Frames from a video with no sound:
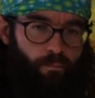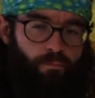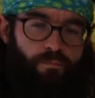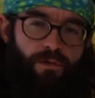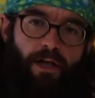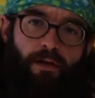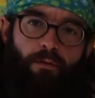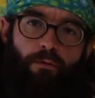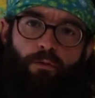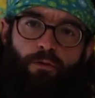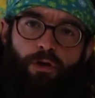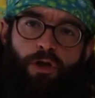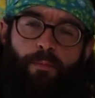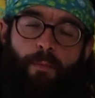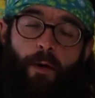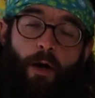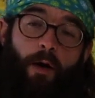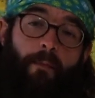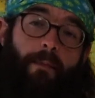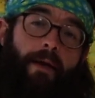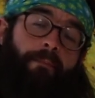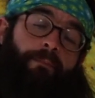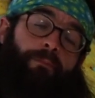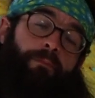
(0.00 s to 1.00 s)
did a little
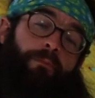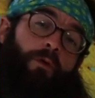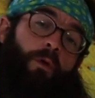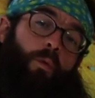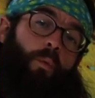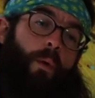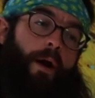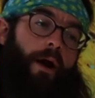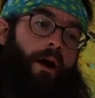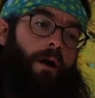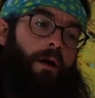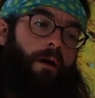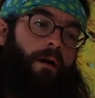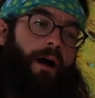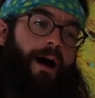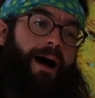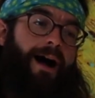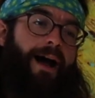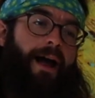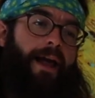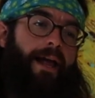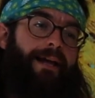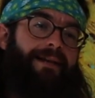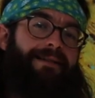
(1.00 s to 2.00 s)
experiment where
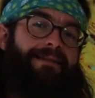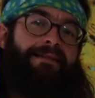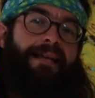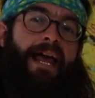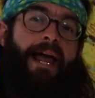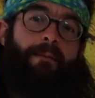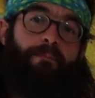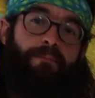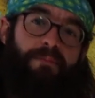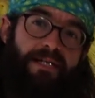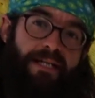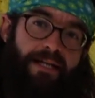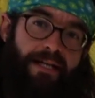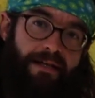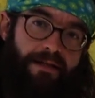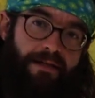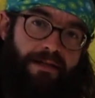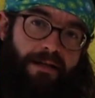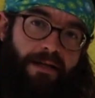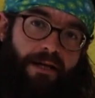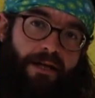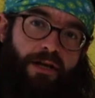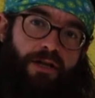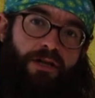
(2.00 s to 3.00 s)
I
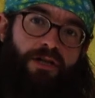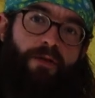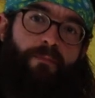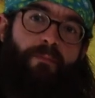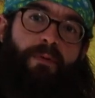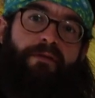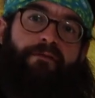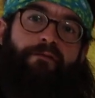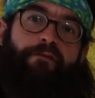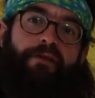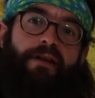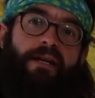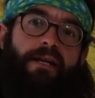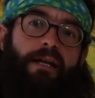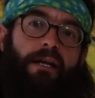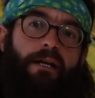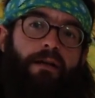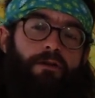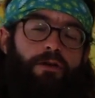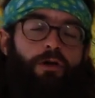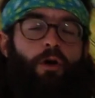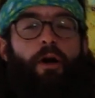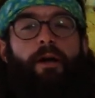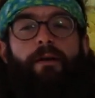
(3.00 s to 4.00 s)
attempted to be
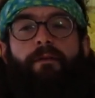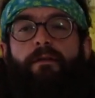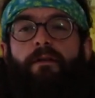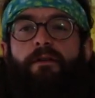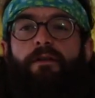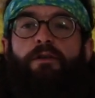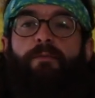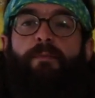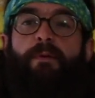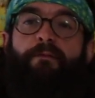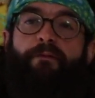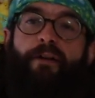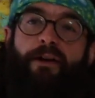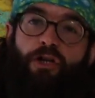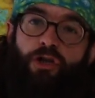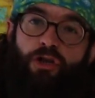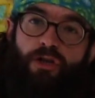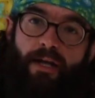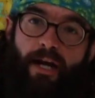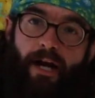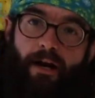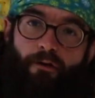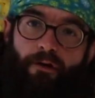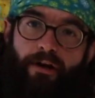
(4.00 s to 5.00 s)
vegan, sorry, to be
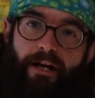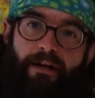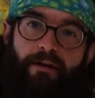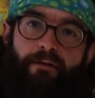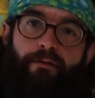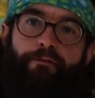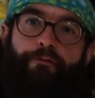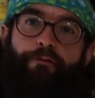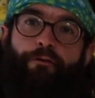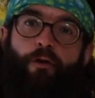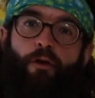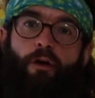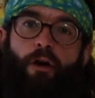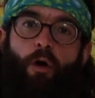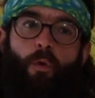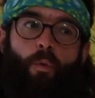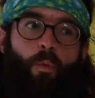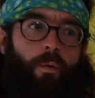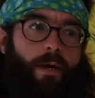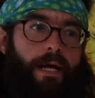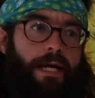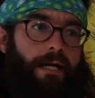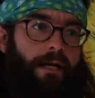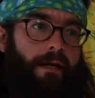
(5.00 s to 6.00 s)
vegetarian for a
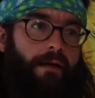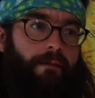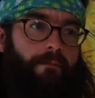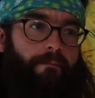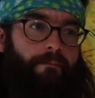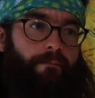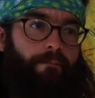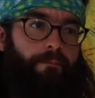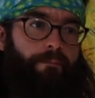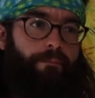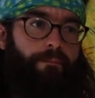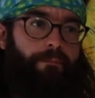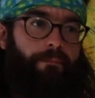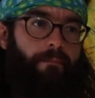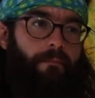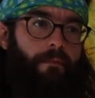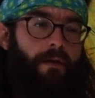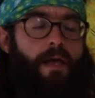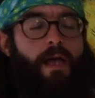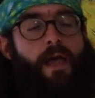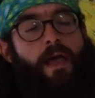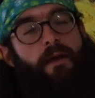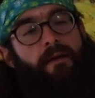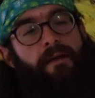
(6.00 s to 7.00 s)
week.
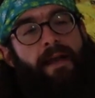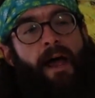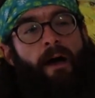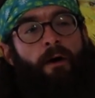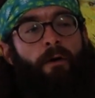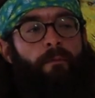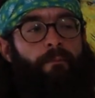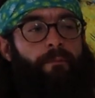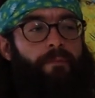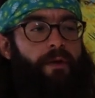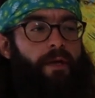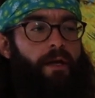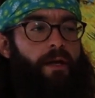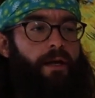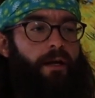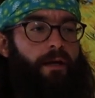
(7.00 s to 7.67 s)
Now,